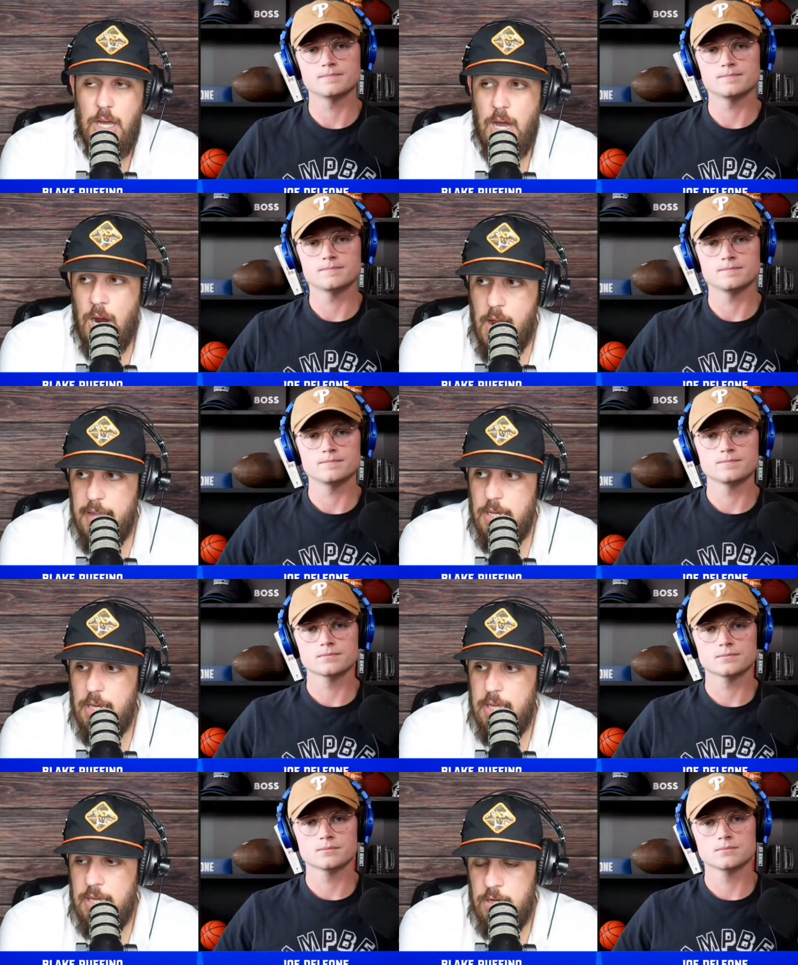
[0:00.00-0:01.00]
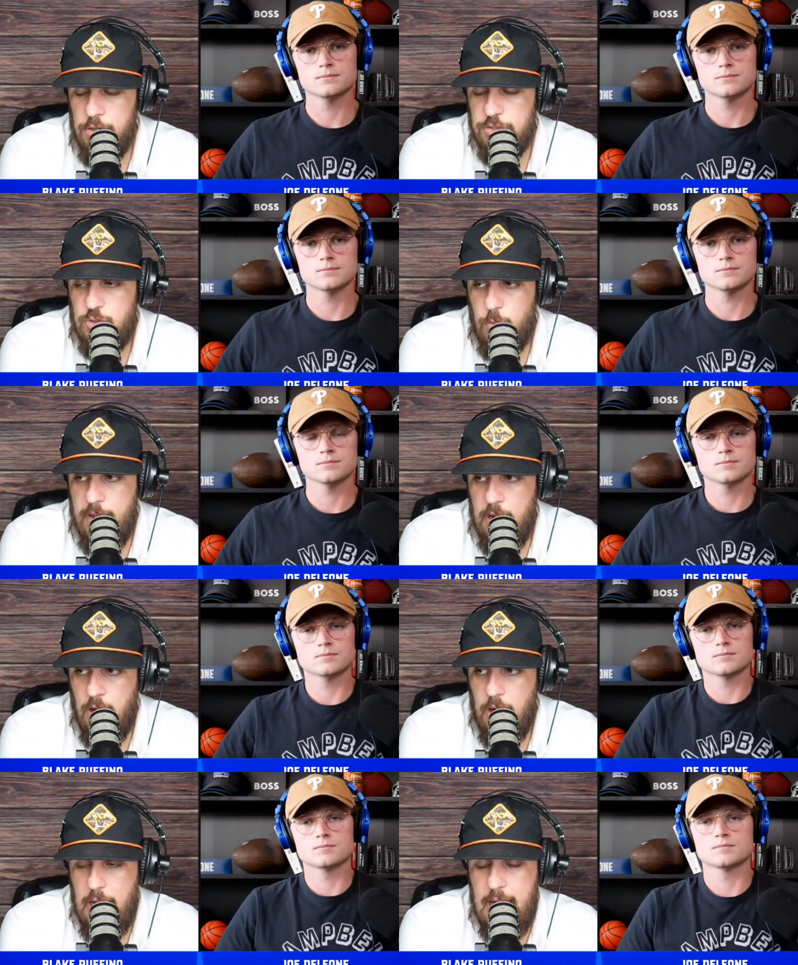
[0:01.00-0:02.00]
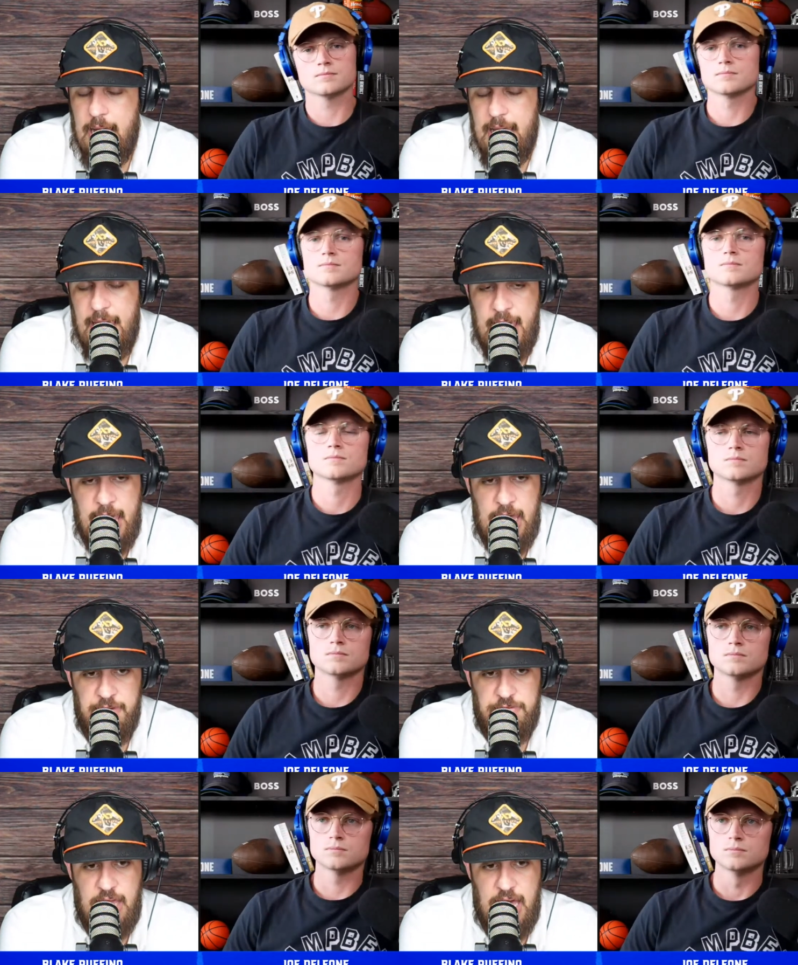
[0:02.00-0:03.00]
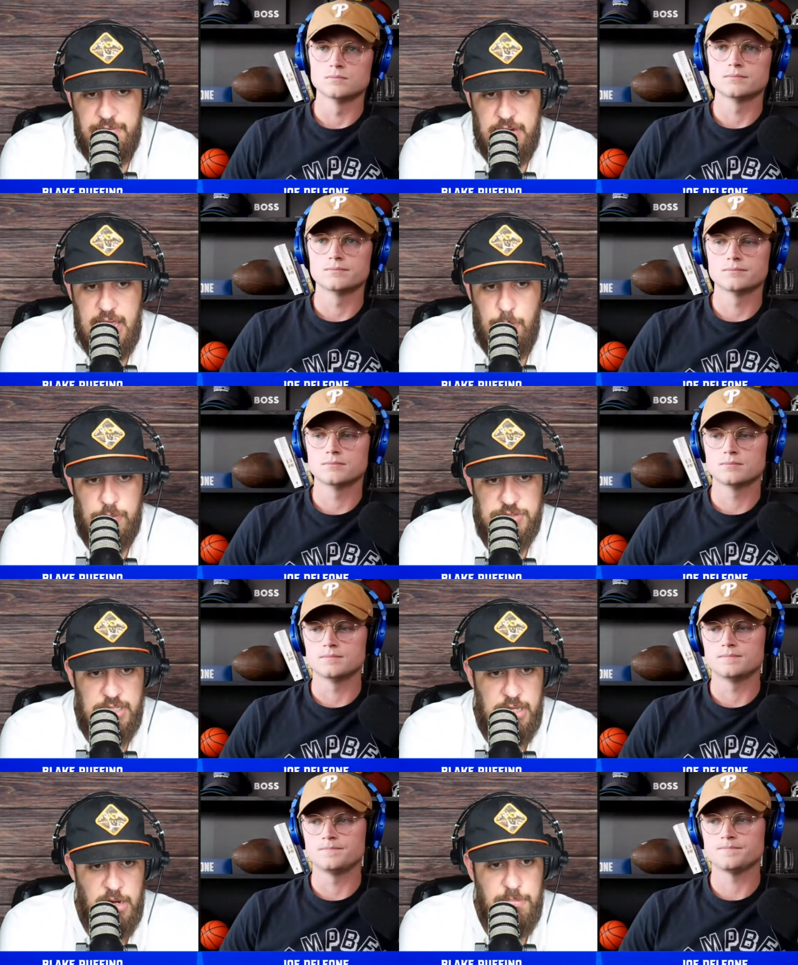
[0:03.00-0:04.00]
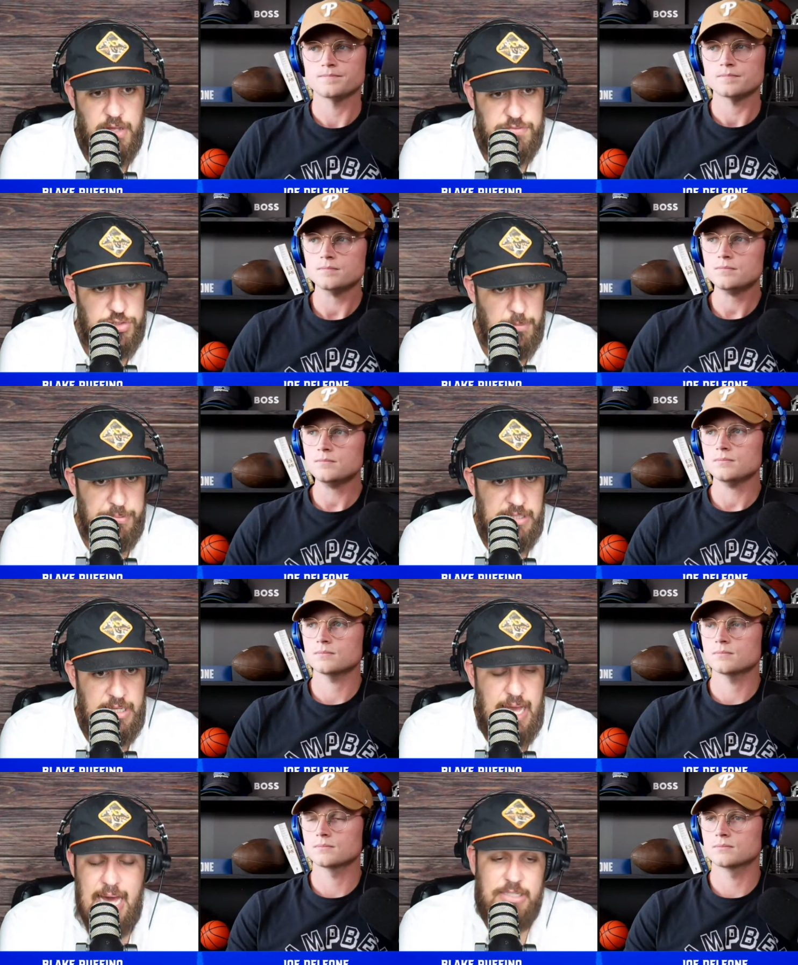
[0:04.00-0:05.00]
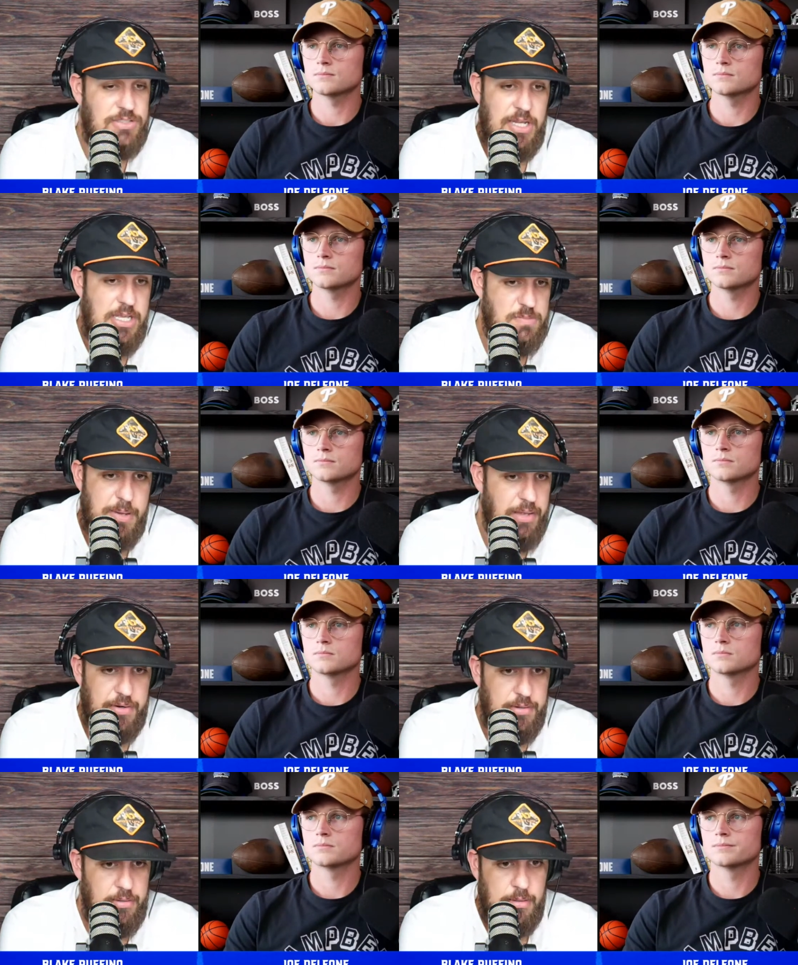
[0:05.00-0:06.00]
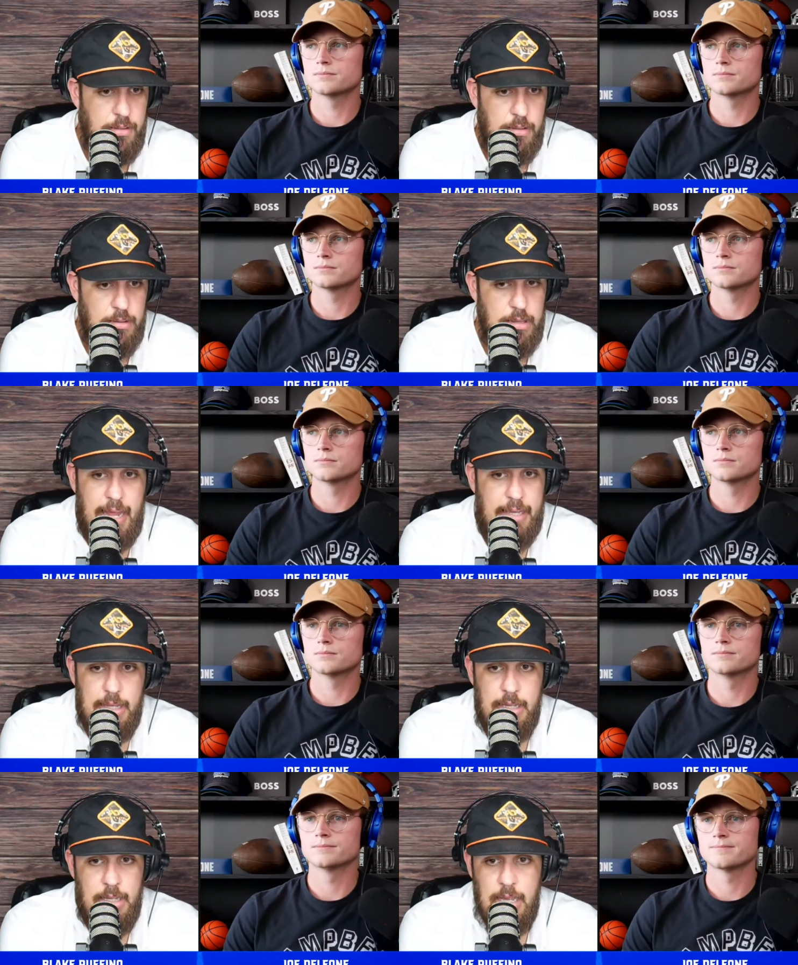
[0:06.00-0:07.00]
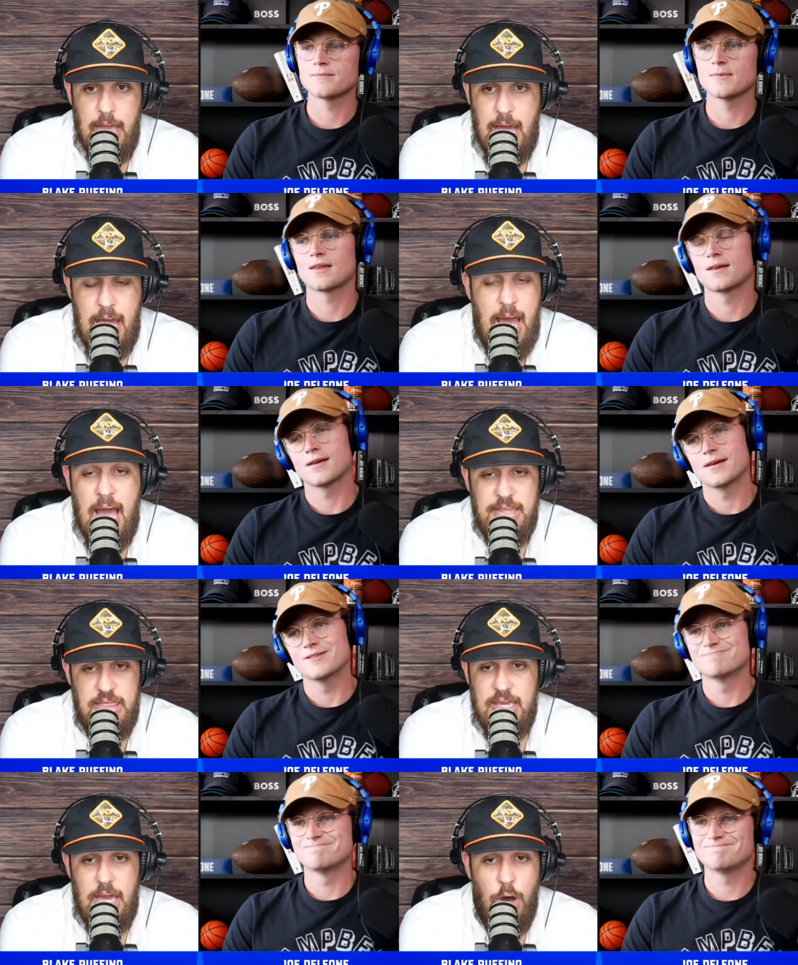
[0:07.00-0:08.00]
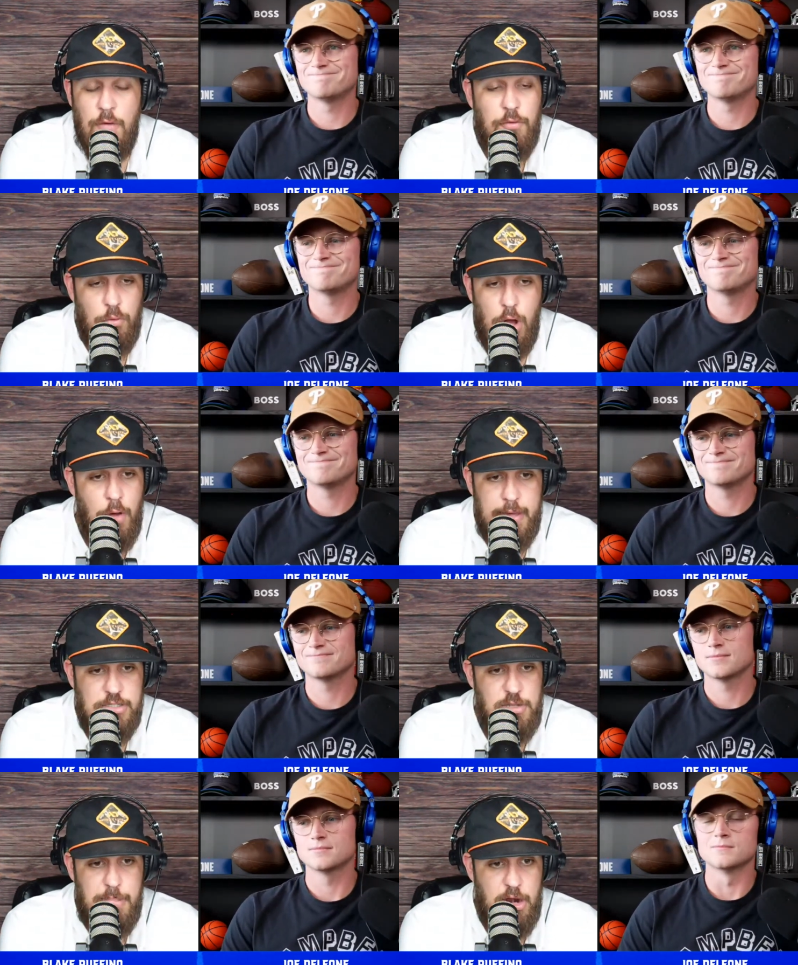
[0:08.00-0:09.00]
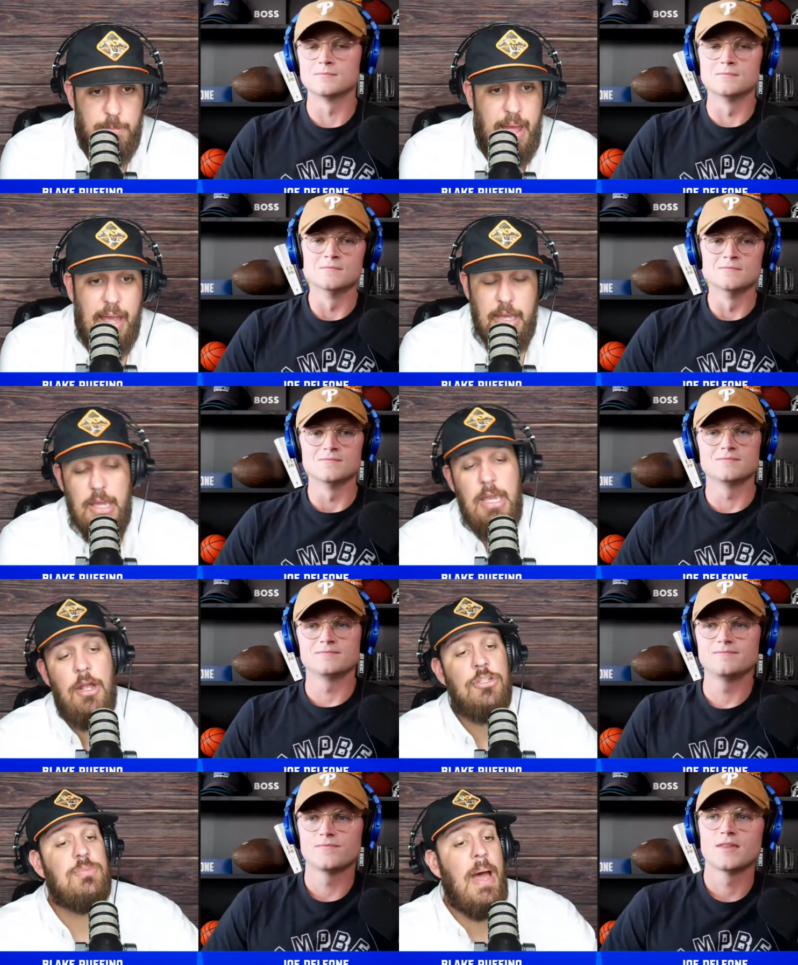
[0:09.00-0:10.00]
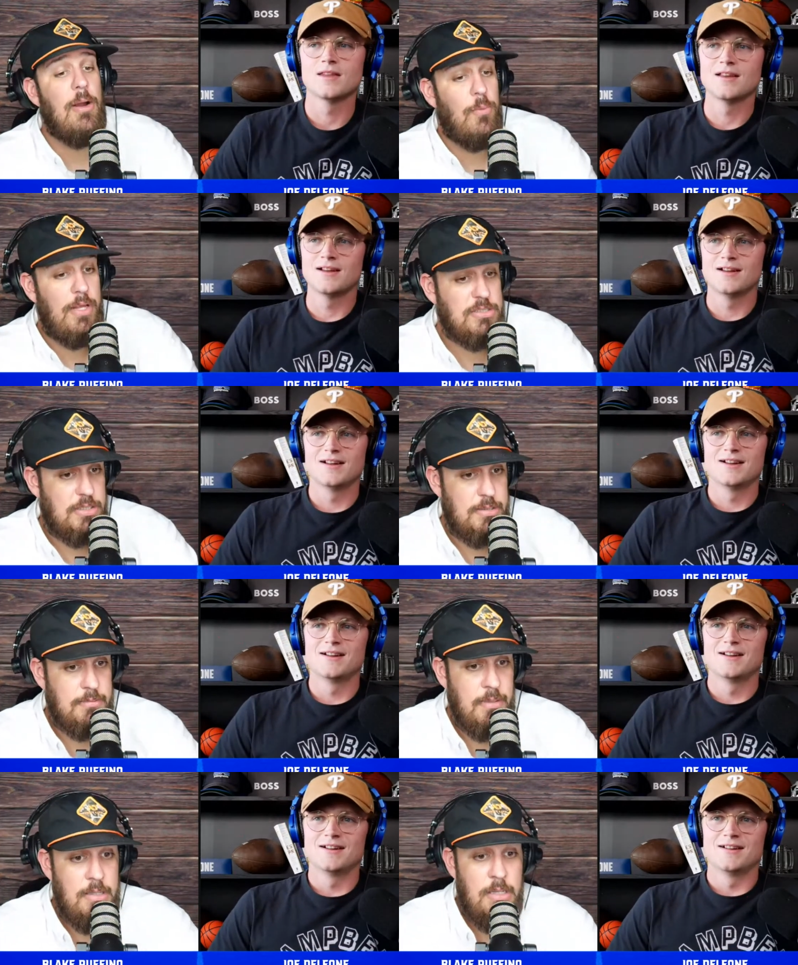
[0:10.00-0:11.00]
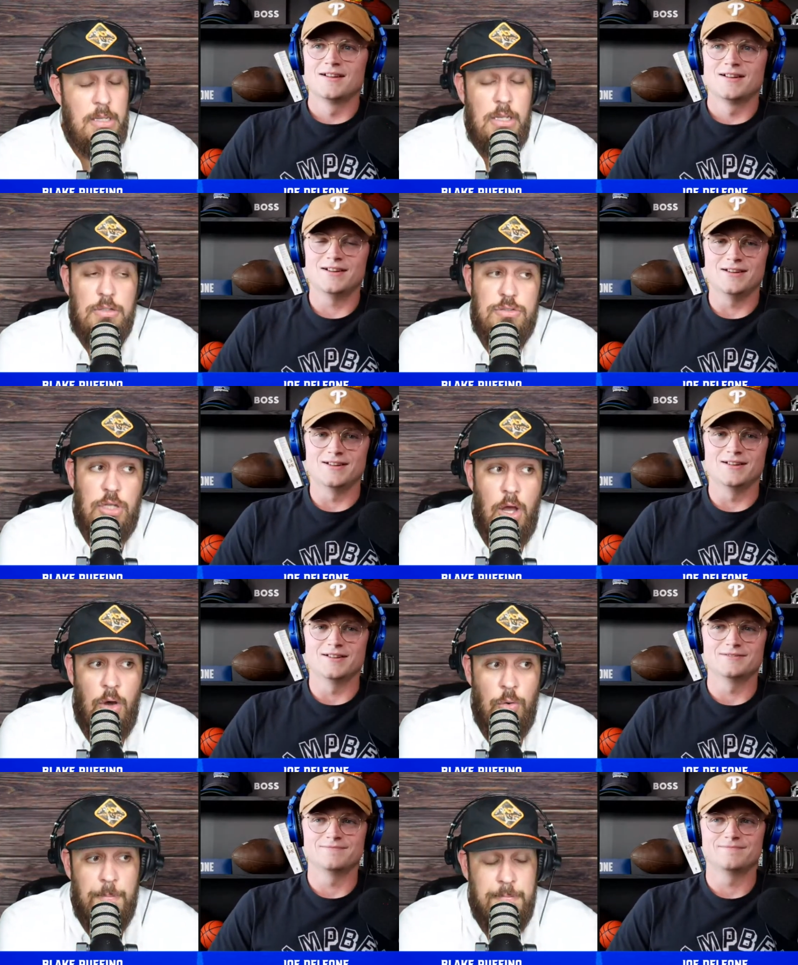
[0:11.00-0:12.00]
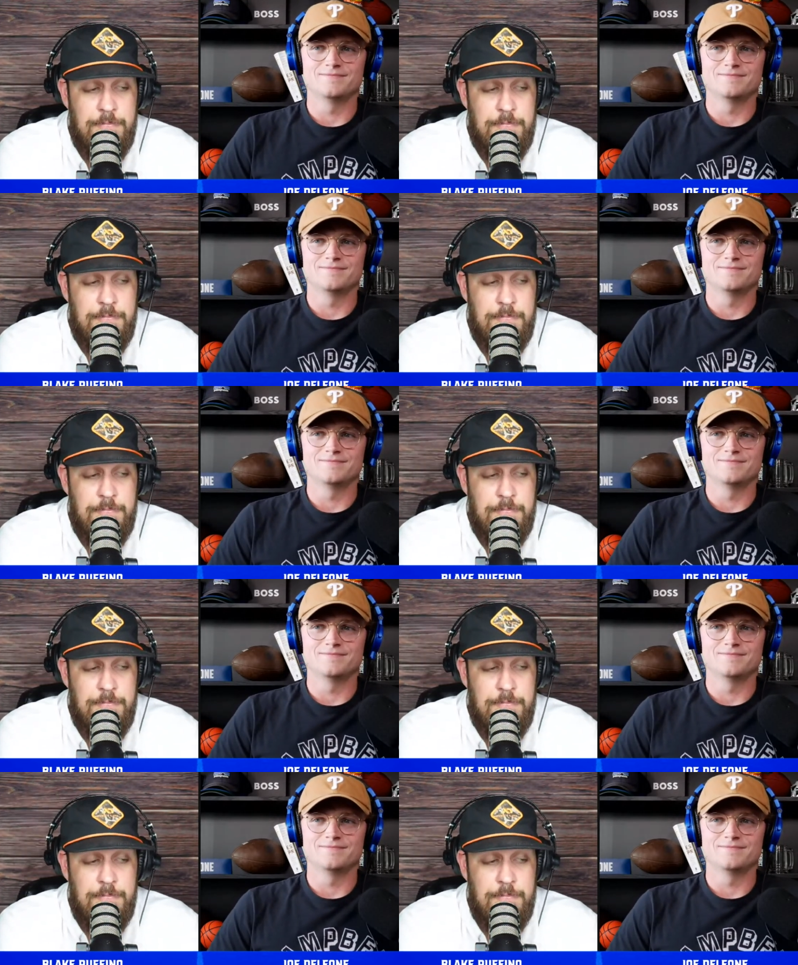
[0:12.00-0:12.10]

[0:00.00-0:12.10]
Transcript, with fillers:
Speaker 1: All right, here's where I have Donovan Edwards in there above Shipley. I just think he's better. Like, I, I think overall he's a better back. Here's my reasoning. So,